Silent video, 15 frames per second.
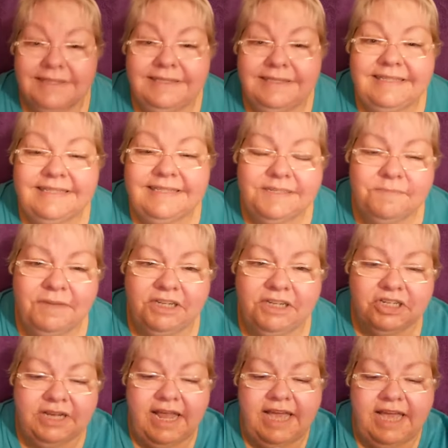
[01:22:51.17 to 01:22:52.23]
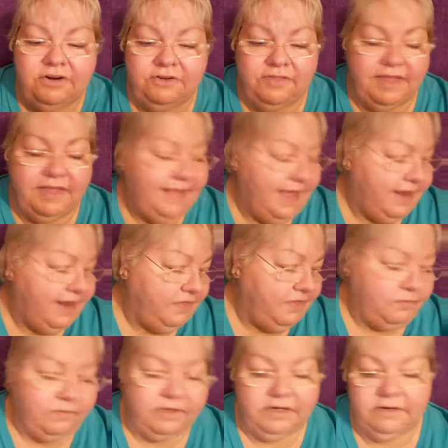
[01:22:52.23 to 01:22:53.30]
This is much lighter than that
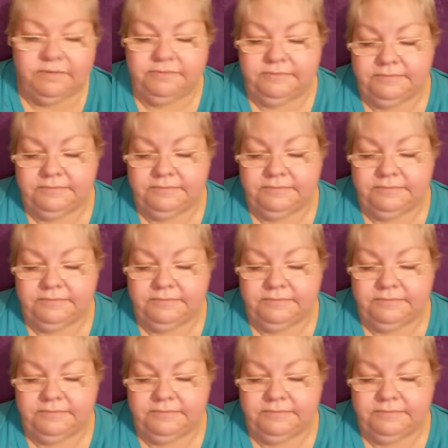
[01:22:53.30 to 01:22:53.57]
other one.